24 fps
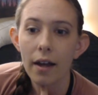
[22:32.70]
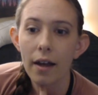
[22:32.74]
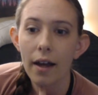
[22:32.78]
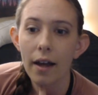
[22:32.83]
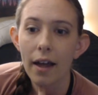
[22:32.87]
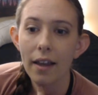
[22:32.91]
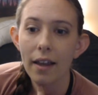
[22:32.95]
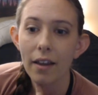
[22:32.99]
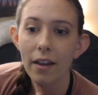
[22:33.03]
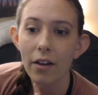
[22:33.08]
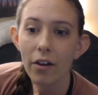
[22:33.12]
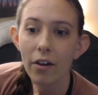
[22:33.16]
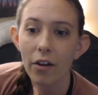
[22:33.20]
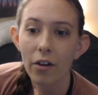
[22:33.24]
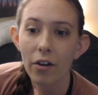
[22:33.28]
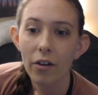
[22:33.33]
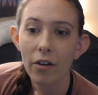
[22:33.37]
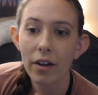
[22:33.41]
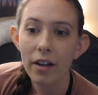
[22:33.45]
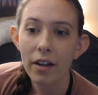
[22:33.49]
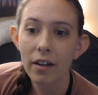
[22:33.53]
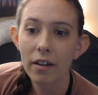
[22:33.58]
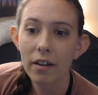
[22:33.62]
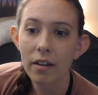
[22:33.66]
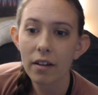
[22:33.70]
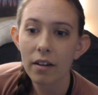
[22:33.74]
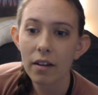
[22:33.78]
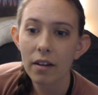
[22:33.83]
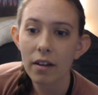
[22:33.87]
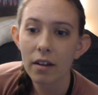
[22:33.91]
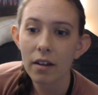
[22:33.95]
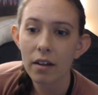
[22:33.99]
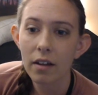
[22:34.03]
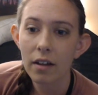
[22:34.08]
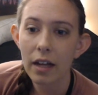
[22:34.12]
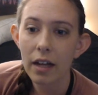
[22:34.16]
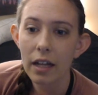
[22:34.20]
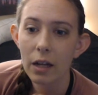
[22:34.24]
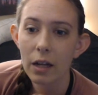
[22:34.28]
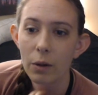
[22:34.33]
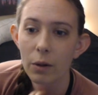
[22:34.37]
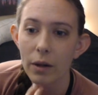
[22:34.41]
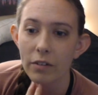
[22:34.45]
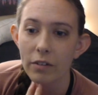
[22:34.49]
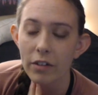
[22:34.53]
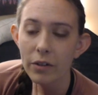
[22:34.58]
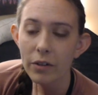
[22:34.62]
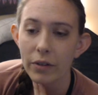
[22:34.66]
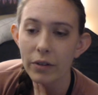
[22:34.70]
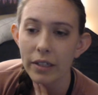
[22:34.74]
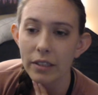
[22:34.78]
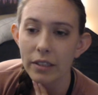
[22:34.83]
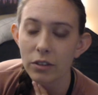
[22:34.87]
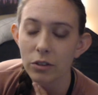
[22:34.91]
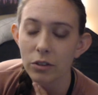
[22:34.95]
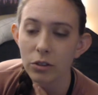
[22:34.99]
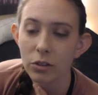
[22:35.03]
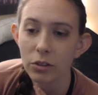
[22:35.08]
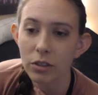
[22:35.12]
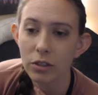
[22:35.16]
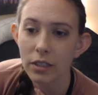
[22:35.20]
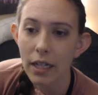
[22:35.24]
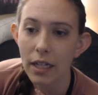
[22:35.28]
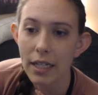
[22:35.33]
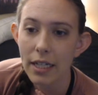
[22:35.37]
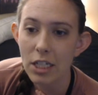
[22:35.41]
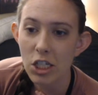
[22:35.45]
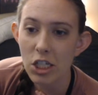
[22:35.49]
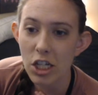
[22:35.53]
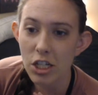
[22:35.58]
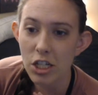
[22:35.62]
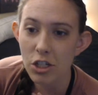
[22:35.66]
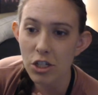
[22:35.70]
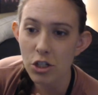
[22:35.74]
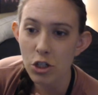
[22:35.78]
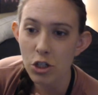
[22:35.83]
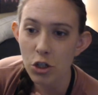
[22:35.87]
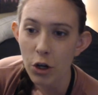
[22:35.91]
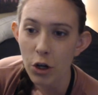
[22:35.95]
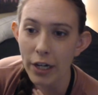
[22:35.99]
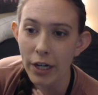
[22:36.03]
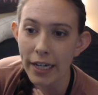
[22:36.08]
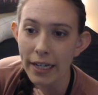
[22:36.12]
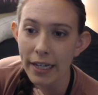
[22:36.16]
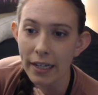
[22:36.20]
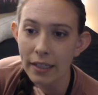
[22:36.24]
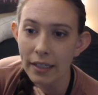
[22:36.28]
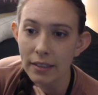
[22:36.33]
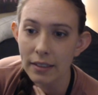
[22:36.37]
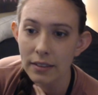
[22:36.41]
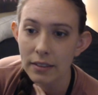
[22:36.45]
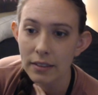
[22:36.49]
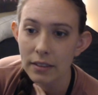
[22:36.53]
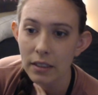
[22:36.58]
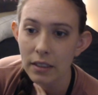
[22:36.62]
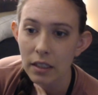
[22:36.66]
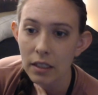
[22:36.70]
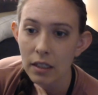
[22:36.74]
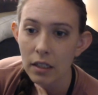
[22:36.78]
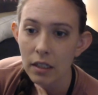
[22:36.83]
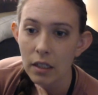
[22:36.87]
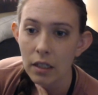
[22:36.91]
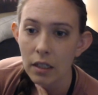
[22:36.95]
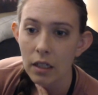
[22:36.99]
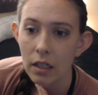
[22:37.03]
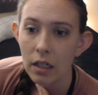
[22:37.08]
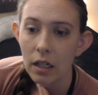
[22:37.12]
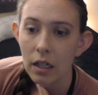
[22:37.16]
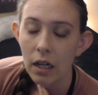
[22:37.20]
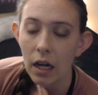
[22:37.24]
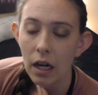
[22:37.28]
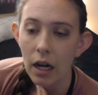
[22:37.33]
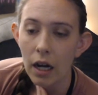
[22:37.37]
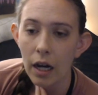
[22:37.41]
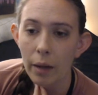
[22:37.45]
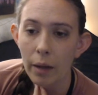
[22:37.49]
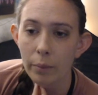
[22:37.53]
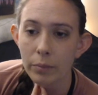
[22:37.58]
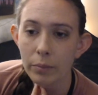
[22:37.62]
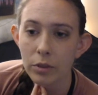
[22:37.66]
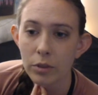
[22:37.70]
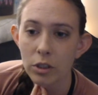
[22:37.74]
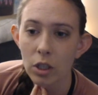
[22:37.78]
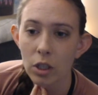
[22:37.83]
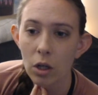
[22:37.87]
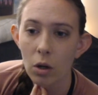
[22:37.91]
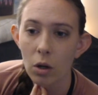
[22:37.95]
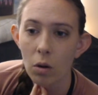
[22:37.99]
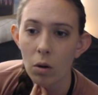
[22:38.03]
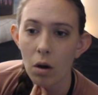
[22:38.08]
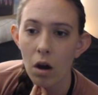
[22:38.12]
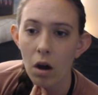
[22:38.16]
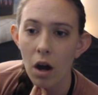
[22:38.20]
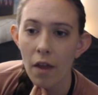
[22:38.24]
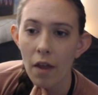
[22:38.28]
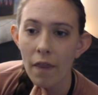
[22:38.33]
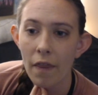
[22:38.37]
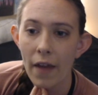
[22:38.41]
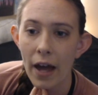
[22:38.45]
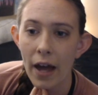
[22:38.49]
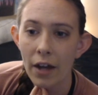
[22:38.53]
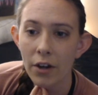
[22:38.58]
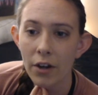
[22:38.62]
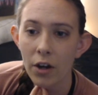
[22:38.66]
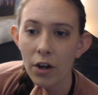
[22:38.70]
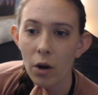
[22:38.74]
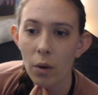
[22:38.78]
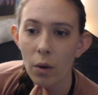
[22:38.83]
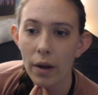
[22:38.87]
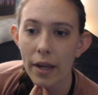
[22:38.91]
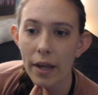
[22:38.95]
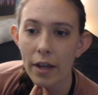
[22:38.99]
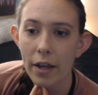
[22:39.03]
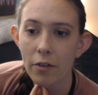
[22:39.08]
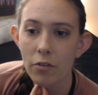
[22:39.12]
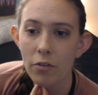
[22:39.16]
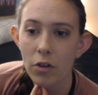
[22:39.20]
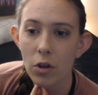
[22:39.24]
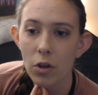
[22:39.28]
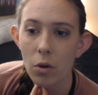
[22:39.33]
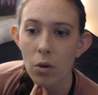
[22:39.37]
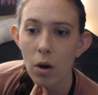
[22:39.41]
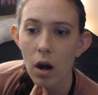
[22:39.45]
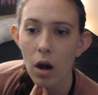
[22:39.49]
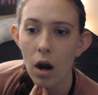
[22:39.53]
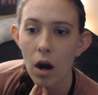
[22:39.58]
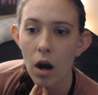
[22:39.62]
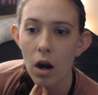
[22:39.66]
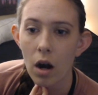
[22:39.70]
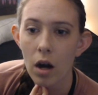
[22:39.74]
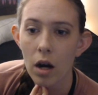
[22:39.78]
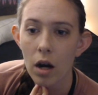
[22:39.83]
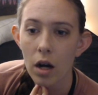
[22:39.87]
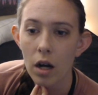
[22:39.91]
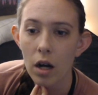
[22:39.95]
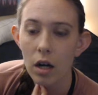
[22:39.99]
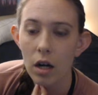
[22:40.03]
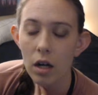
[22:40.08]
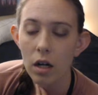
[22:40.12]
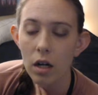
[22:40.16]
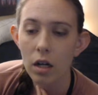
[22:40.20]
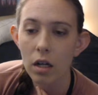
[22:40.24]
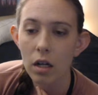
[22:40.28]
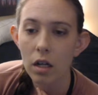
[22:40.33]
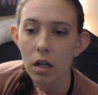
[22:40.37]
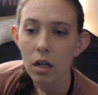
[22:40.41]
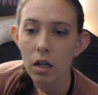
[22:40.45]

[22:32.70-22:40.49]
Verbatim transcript: Hello, hello everyone who's just joining us. So on that note, if you are